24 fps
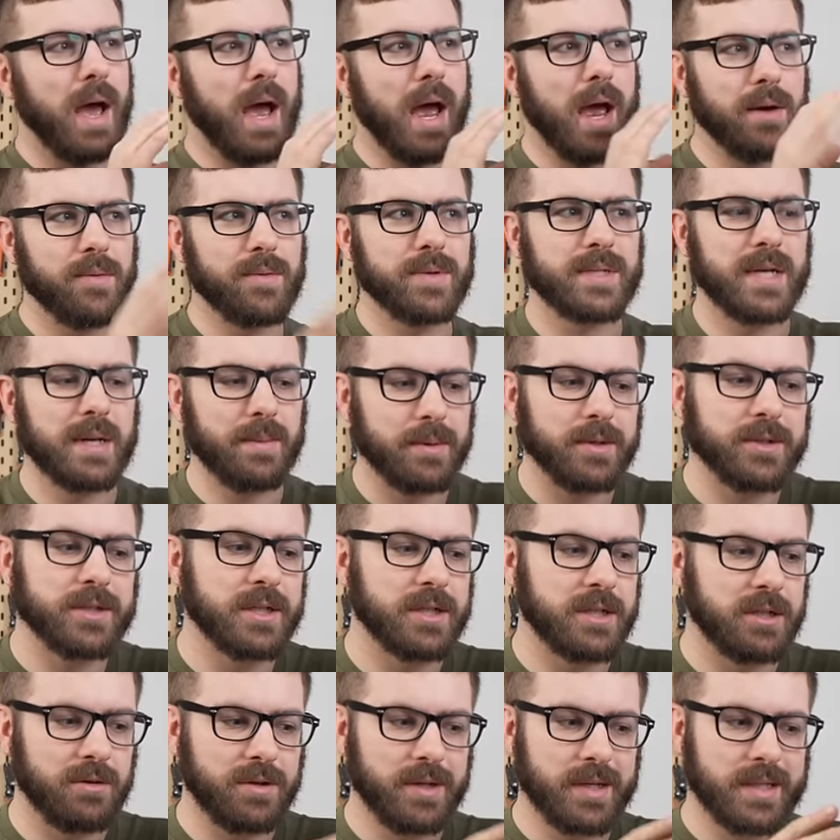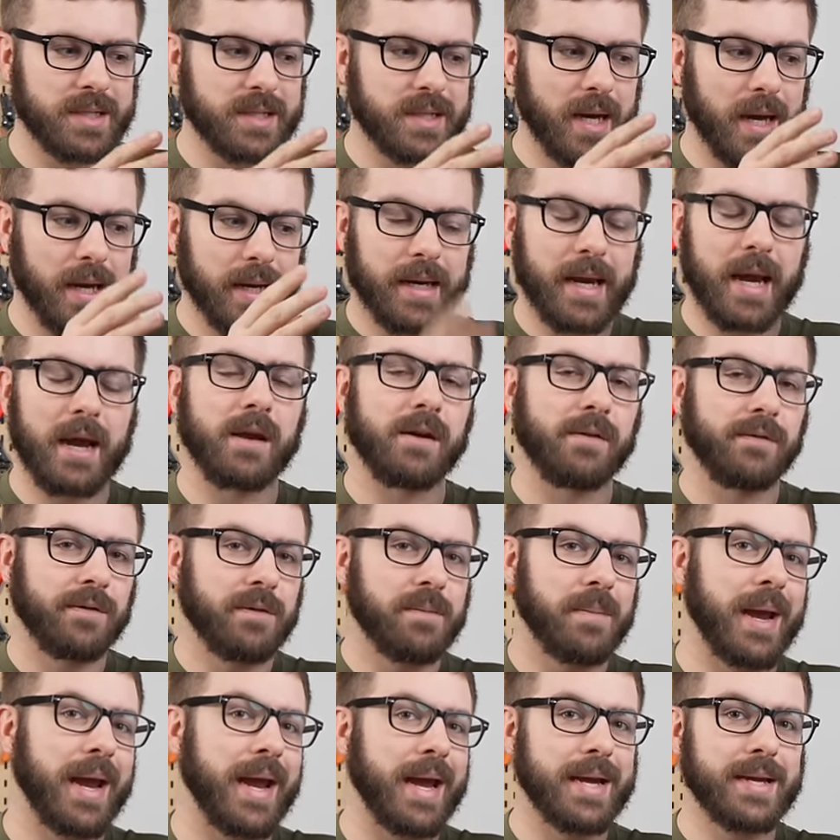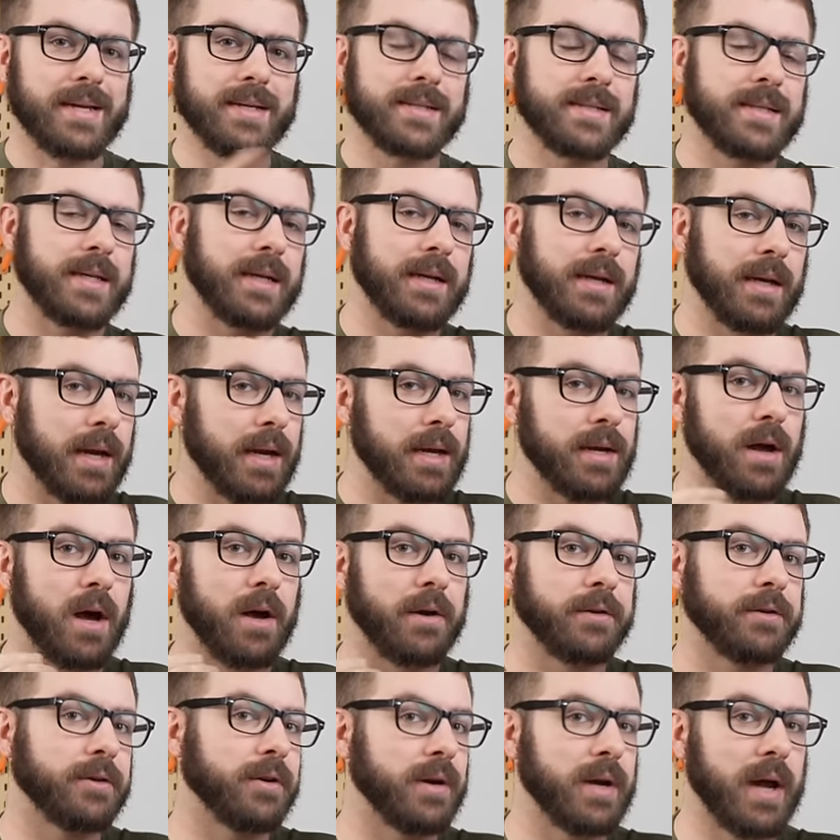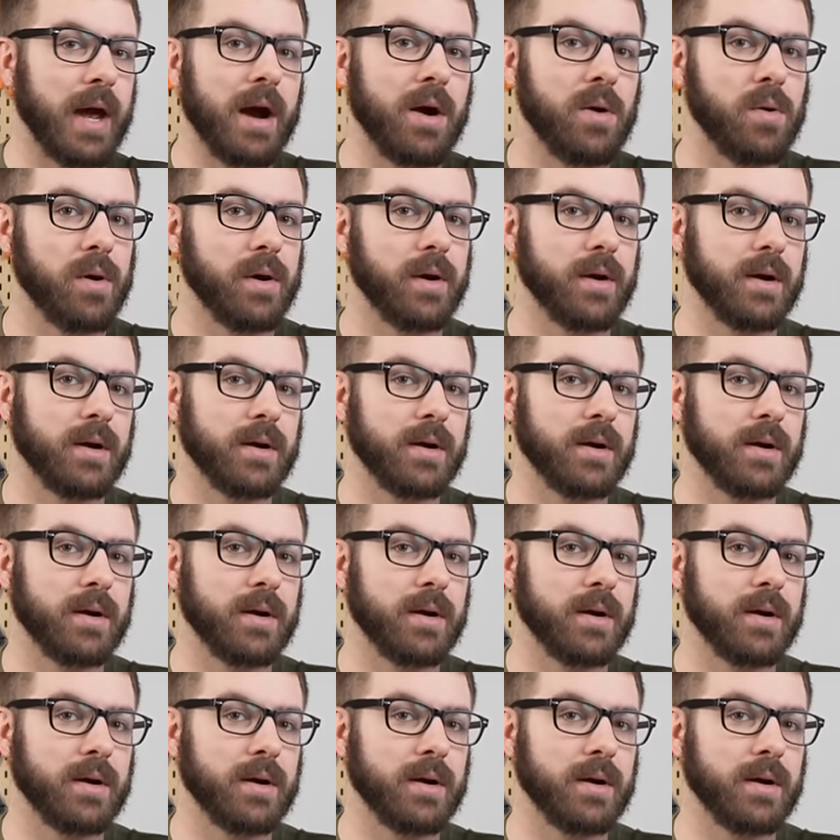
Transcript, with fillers: I was able to do this again from A to Z in under an hour.